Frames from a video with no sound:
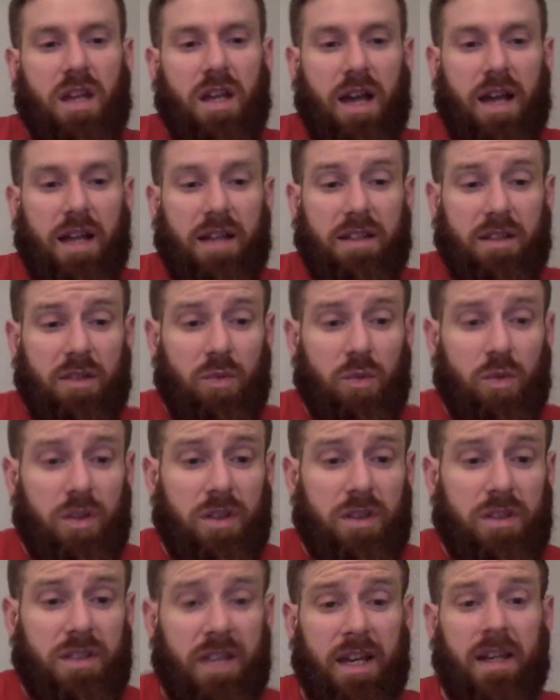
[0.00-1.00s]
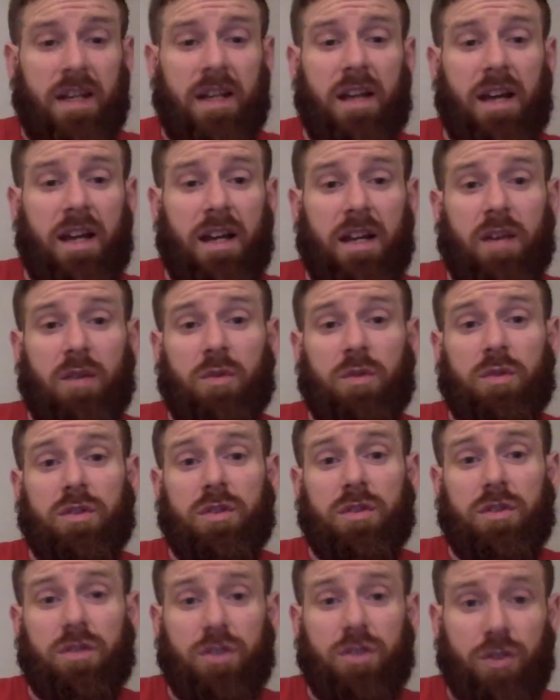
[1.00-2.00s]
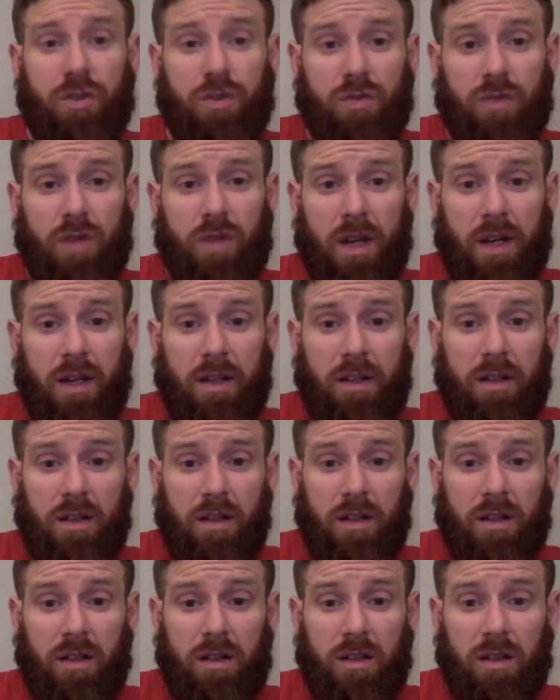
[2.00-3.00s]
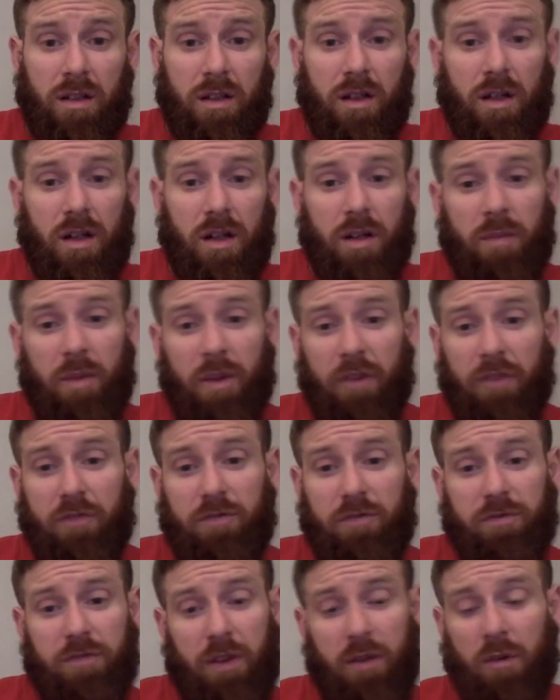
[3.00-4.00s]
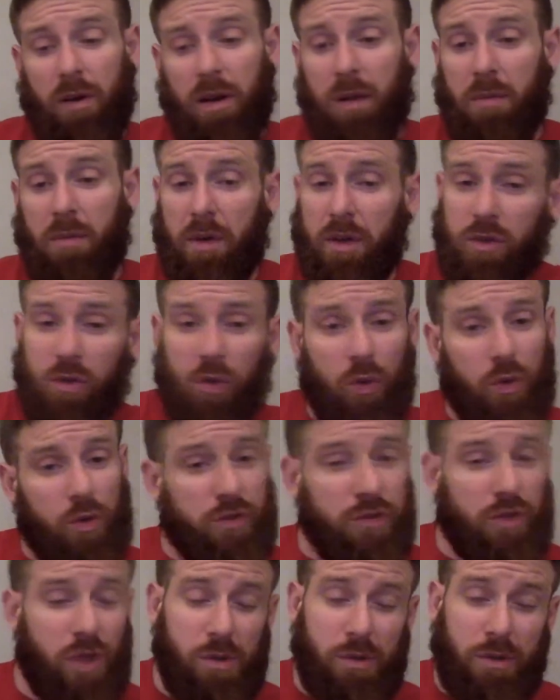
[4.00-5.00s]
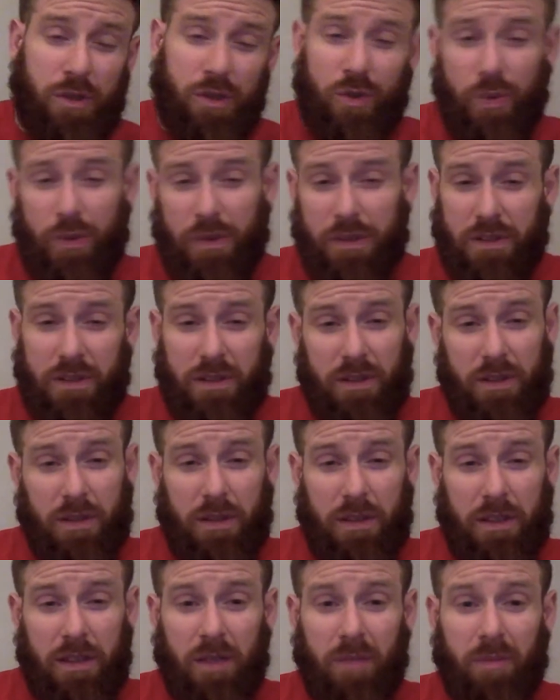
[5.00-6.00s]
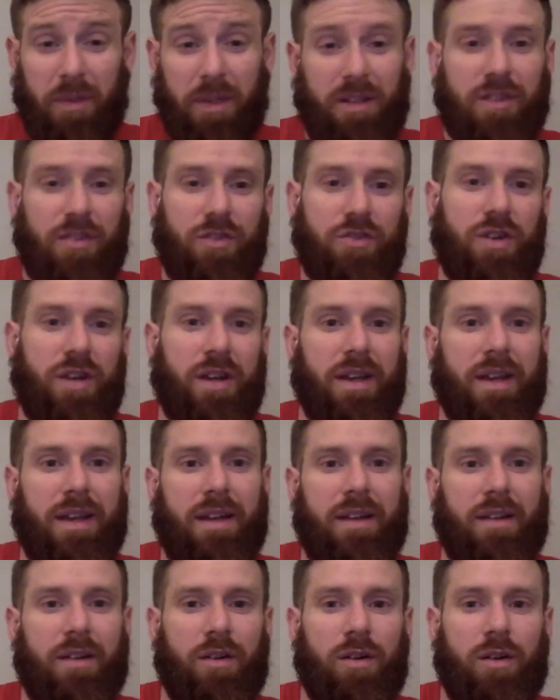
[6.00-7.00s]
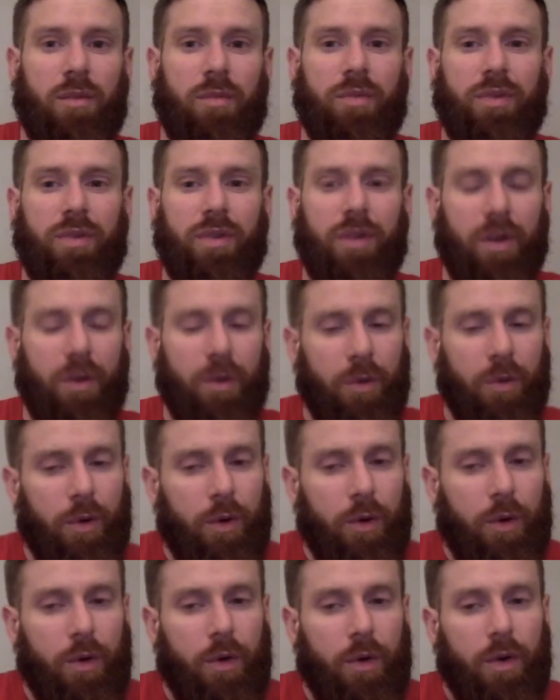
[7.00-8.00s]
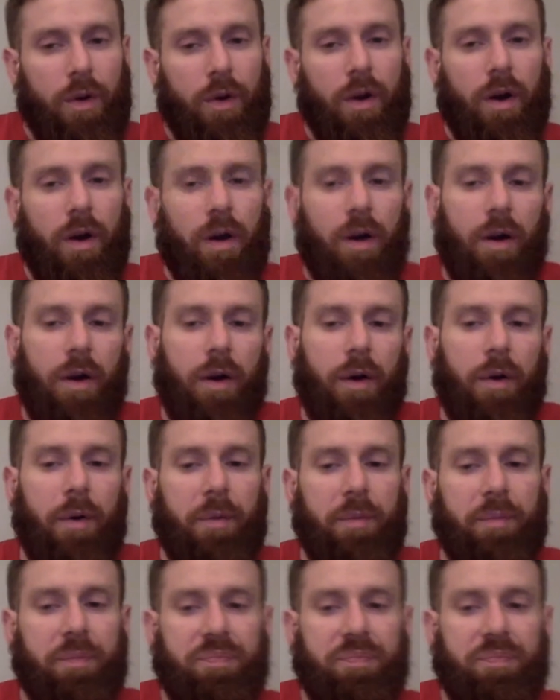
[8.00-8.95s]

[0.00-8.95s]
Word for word: I did 110 and it was such a grinder. Um, I felt like my torso was twisting a little bit to try and get it up. So, um,